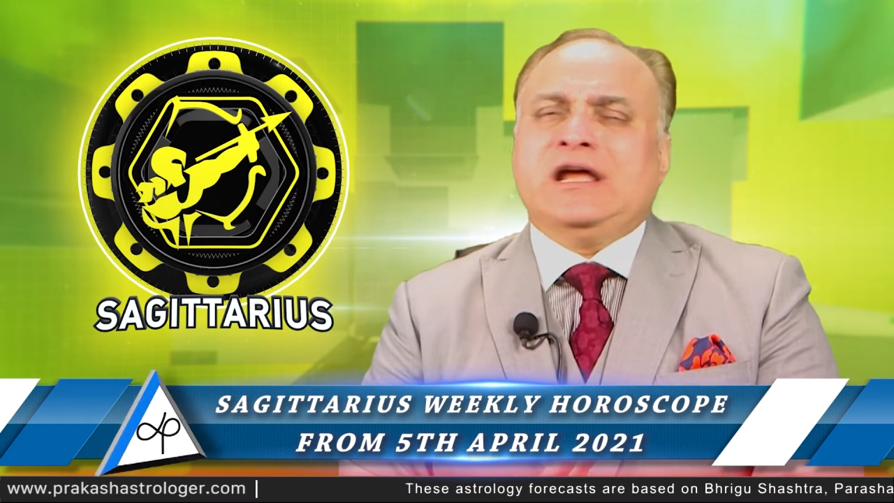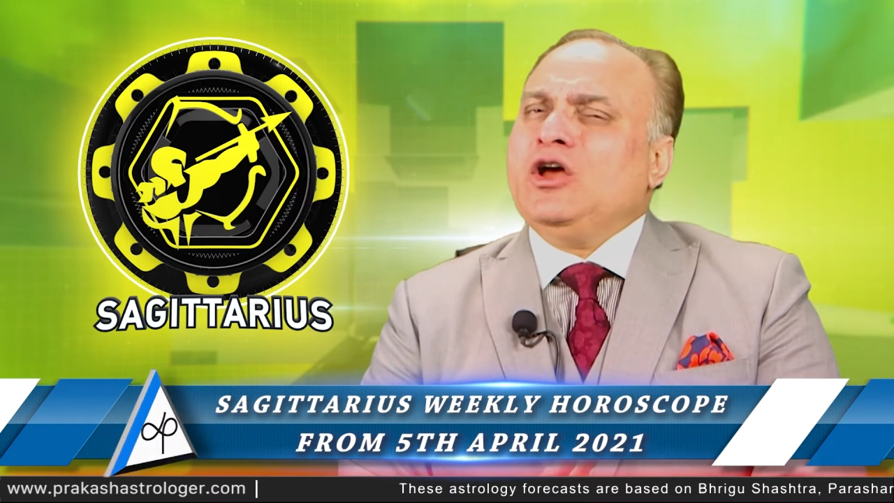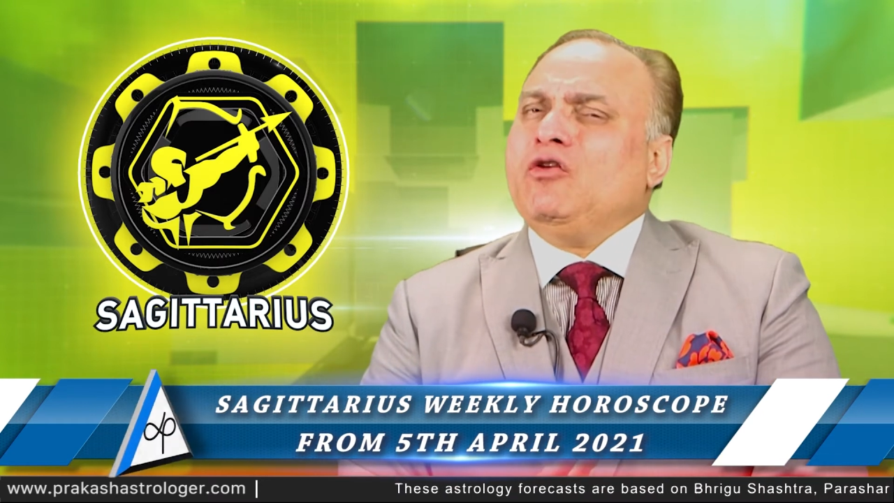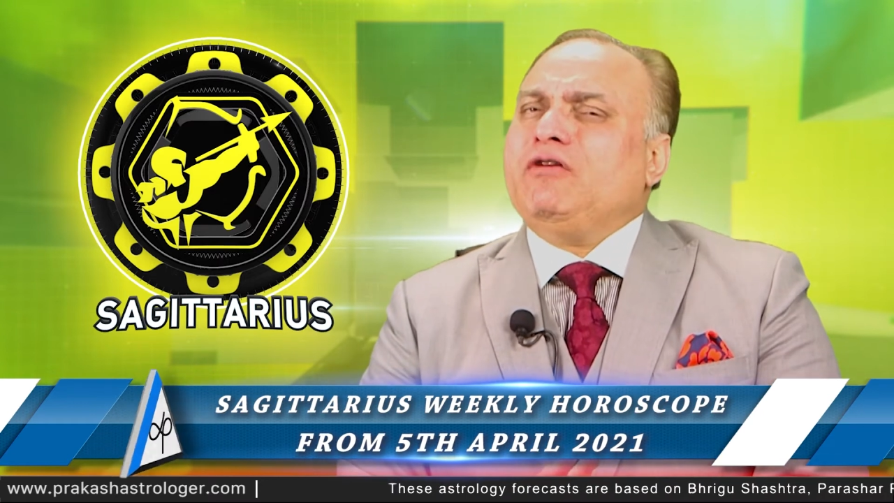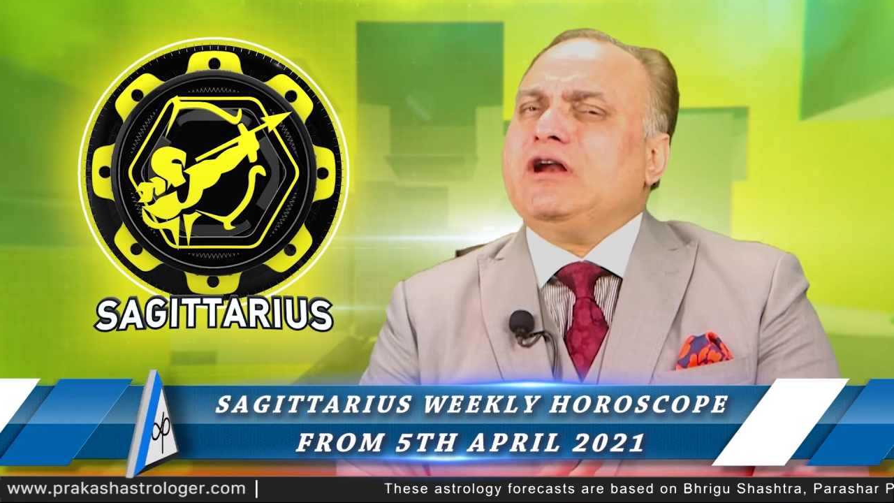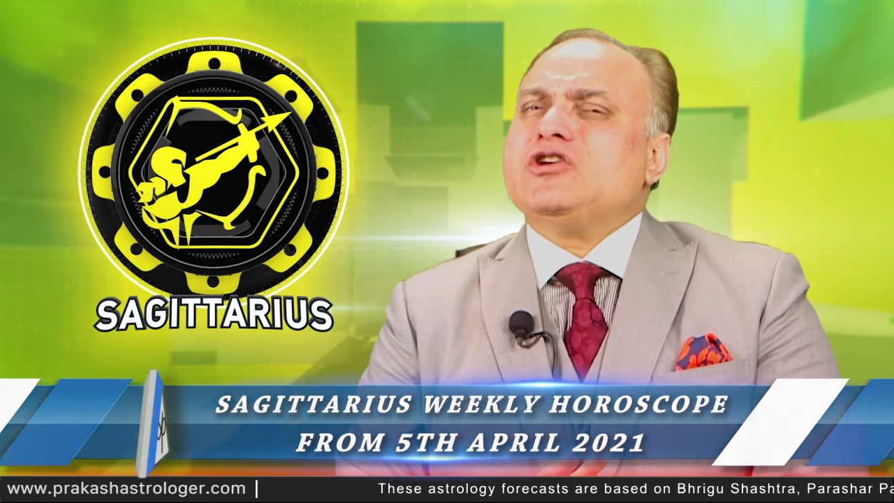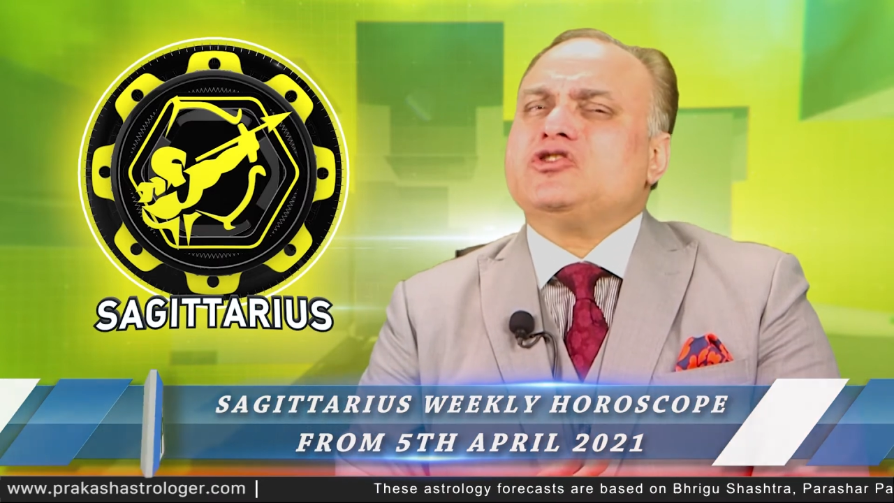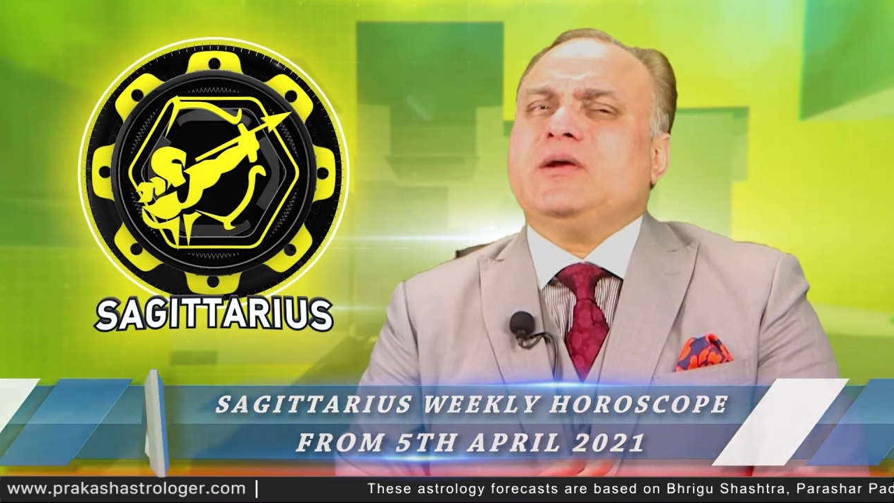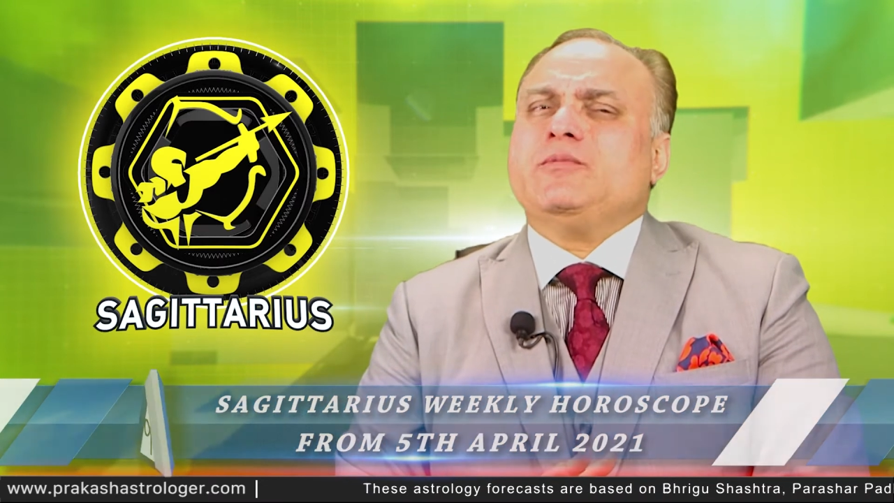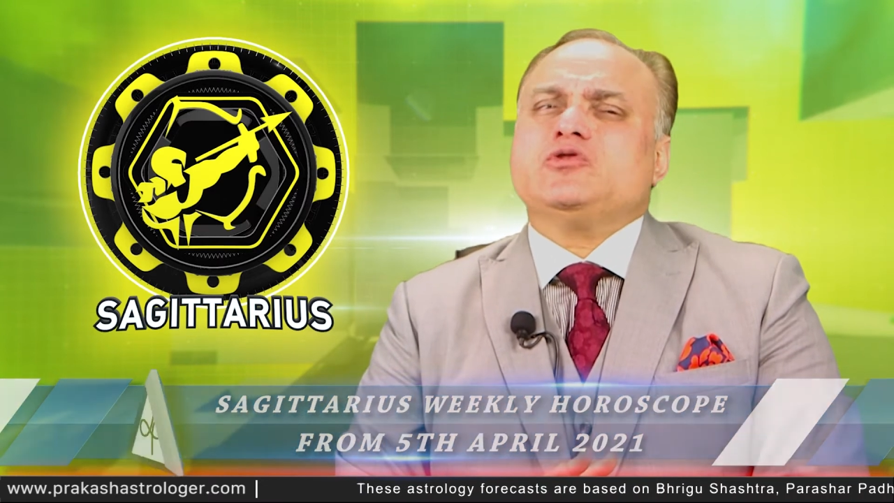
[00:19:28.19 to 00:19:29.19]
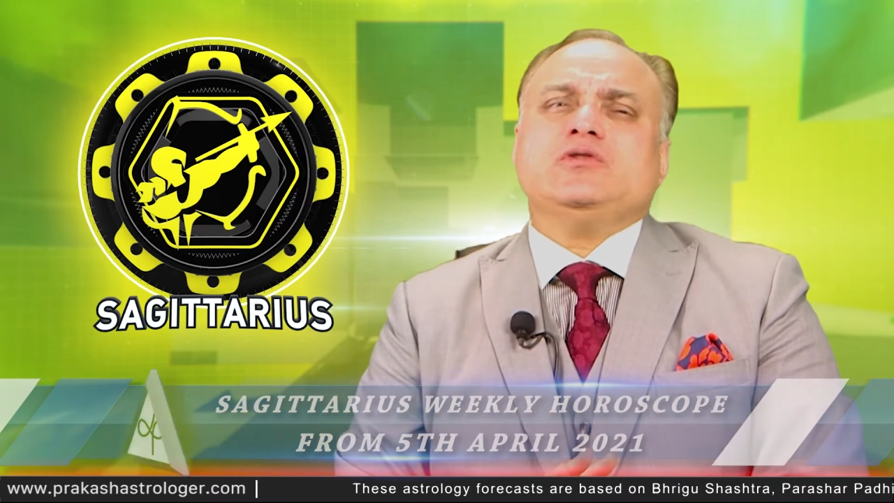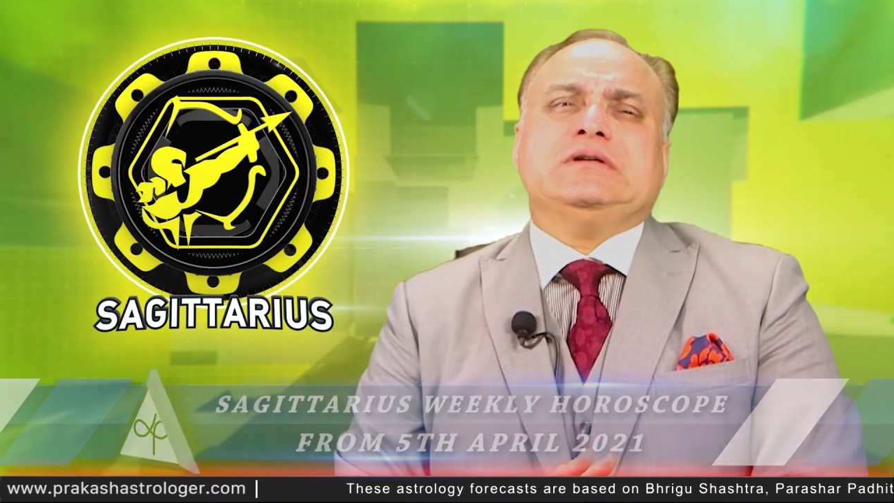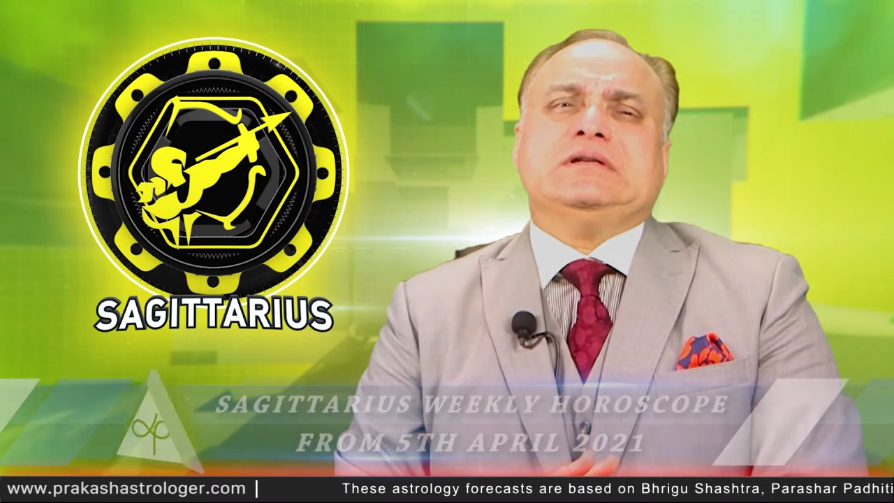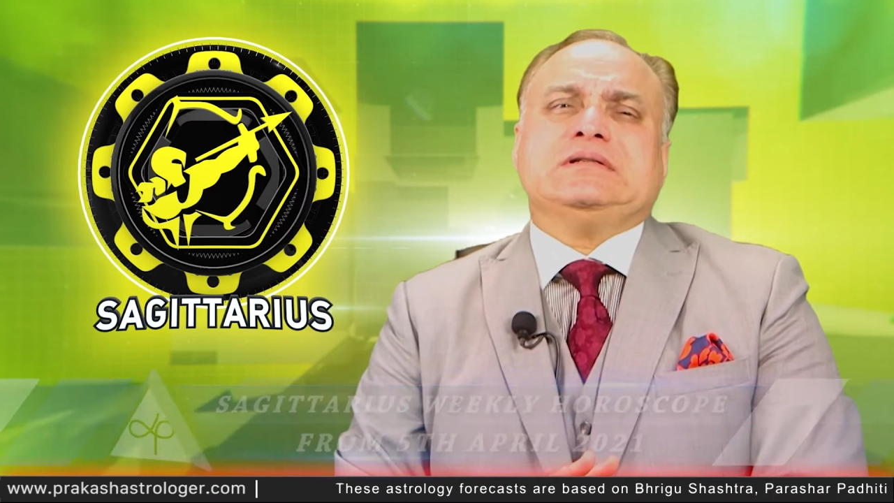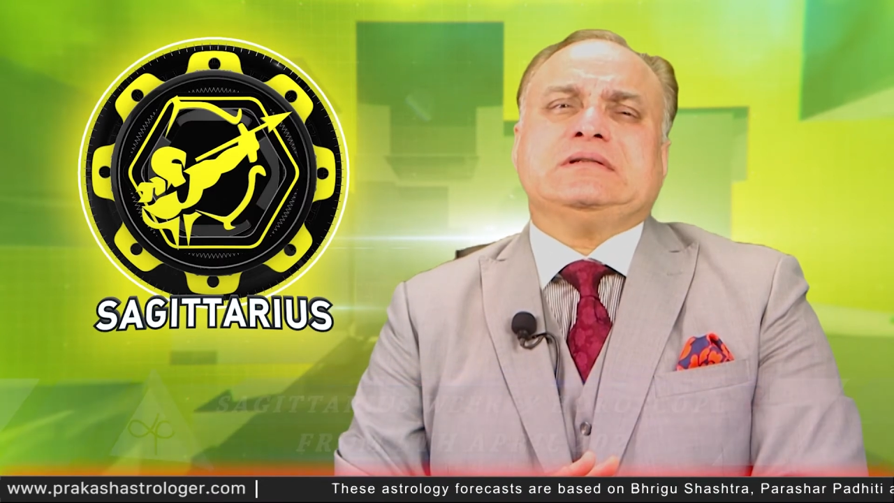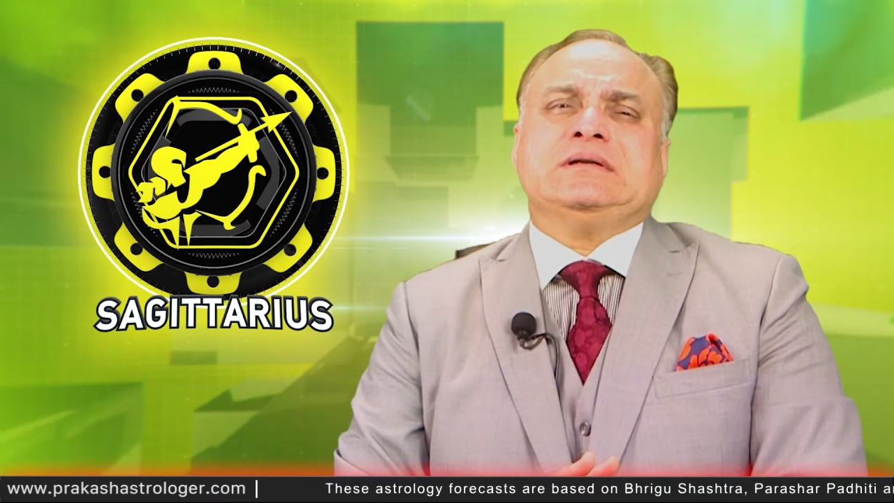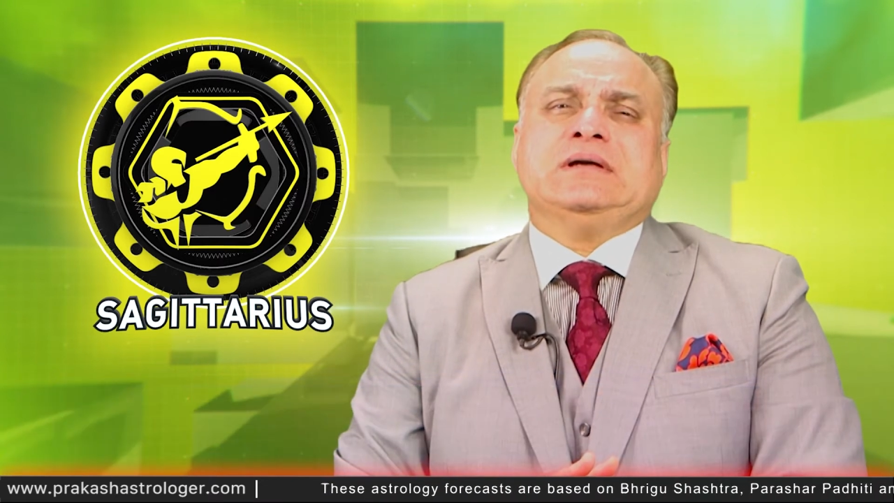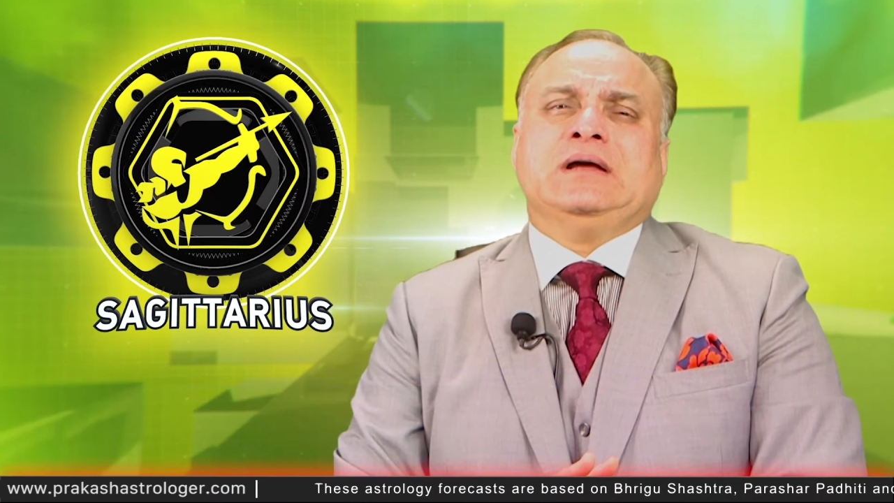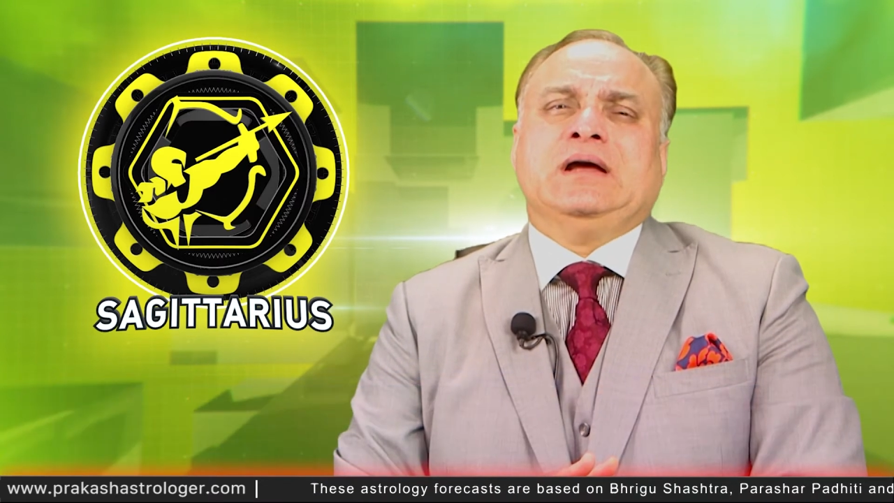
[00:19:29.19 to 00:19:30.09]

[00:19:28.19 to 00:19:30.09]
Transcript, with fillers: financial opportunities,